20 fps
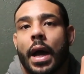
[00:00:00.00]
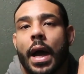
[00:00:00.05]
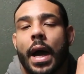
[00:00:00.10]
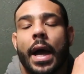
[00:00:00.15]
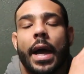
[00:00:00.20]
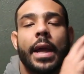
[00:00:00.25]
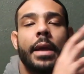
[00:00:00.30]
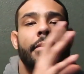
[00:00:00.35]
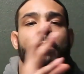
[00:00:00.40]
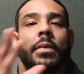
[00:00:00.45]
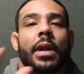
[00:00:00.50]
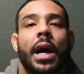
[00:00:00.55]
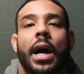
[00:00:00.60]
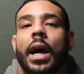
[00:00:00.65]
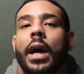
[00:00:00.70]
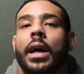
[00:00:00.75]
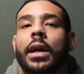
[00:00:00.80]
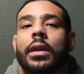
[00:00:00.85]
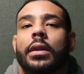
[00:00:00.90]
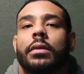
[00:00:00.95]
I'm
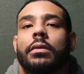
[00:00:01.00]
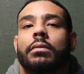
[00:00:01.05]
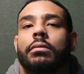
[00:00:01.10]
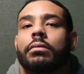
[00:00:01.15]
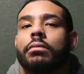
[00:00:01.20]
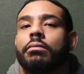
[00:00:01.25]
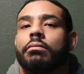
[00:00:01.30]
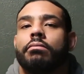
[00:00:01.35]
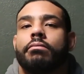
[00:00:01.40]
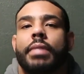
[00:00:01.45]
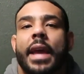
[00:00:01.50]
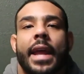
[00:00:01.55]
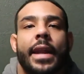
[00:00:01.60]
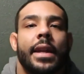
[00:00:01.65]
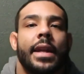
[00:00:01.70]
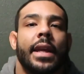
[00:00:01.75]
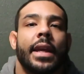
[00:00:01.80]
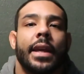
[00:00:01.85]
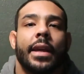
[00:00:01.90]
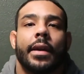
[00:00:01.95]
not
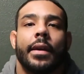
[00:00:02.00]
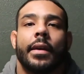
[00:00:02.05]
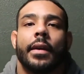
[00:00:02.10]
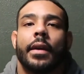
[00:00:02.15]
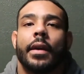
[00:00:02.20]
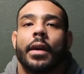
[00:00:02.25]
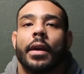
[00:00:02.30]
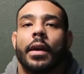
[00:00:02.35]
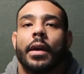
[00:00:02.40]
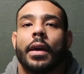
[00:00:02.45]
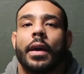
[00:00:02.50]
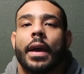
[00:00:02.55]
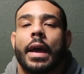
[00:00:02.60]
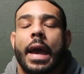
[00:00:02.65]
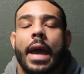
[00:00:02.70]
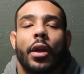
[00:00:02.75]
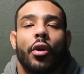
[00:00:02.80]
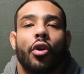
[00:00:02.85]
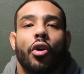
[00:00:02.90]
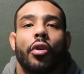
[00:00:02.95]
bending
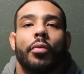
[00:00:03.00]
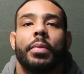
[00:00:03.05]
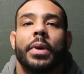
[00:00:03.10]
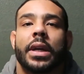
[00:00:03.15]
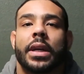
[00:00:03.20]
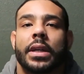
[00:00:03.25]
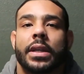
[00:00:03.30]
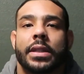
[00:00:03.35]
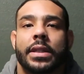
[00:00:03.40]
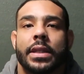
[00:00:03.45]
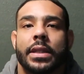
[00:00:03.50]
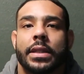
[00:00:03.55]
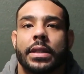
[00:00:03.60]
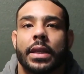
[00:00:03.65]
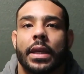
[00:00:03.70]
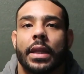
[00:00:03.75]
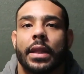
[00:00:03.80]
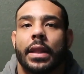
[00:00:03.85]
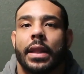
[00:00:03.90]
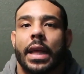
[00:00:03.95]
at all because it's
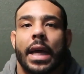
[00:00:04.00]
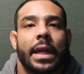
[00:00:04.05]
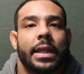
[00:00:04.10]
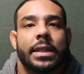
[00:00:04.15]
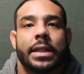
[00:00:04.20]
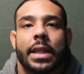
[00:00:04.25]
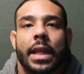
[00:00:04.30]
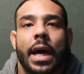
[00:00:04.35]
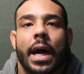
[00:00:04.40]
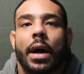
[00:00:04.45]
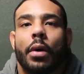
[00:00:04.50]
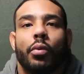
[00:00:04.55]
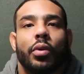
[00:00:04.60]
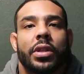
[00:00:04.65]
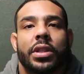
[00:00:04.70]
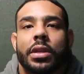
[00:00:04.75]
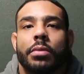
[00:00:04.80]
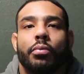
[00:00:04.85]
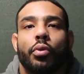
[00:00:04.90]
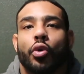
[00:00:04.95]
like that's not
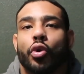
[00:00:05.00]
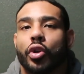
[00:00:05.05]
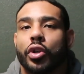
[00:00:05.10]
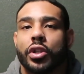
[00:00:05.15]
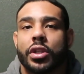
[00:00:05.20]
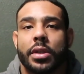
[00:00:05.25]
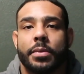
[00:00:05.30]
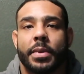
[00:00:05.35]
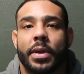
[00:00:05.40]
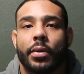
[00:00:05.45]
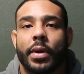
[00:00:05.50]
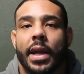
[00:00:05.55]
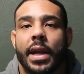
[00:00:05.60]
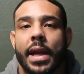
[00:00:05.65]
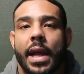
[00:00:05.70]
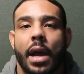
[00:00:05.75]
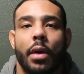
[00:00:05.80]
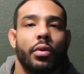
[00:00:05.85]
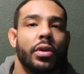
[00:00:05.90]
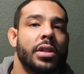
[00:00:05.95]
what's important to me right
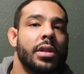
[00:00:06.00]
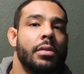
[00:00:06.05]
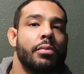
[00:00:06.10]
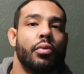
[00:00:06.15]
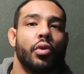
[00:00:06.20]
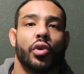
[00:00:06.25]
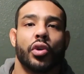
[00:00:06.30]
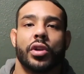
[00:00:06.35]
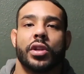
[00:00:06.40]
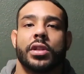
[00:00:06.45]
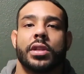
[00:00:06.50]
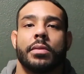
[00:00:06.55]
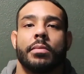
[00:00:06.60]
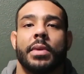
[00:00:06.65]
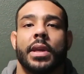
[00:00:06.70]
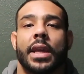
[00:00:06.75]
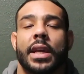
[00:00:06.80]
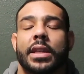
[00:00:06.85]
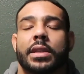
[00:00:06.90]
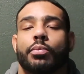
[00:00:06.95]
now. What's important to
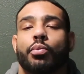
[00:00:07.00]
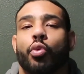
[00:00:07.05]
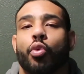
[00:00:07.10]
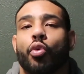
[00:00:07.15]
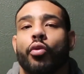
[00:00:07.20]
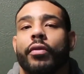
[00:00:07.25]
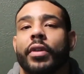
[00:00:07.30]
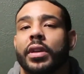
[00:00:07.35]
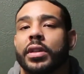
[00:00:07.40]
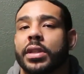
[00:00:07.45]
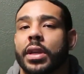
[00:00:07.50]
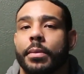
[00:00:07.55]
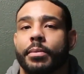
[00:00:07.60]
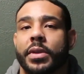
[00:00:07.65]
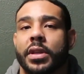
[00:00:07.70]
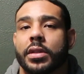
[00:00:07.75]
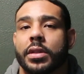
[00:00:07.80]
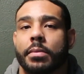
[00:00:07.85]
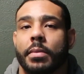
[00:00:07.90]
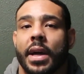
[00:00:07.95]
me is proving
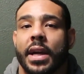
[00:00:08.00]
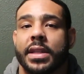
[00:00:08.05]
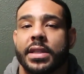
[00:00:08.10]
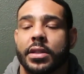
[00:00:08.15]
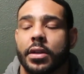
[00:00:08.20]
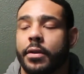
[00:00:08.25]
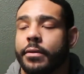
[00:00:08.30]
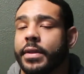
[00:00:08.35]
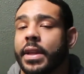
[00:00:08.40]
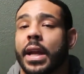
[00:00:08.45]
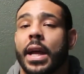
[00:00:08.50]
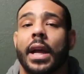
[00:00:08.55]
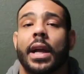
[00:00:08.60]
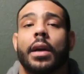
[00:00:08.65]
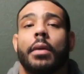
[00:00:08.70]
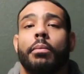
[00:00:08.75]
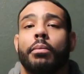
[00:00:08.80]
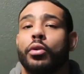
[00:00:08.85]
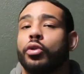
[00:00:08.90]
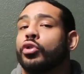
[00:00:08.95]
something to myself that I
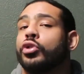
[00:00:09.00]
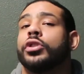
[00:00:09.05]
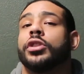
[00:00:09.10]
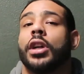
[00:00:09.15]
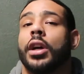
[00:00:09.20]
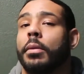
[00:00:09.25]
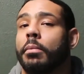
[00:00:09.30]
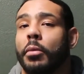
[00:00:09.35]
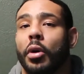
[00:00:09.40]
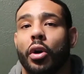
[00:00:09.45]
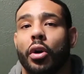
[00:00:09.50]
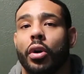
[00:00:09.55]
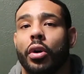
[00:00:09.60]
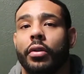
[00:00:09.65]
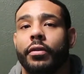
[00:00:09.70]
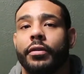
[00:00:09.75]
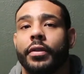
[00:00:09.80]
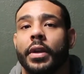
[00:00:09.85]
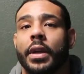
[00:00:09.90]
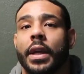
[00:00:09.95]
can pull something
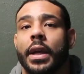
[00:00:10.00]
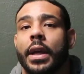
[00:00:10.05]
off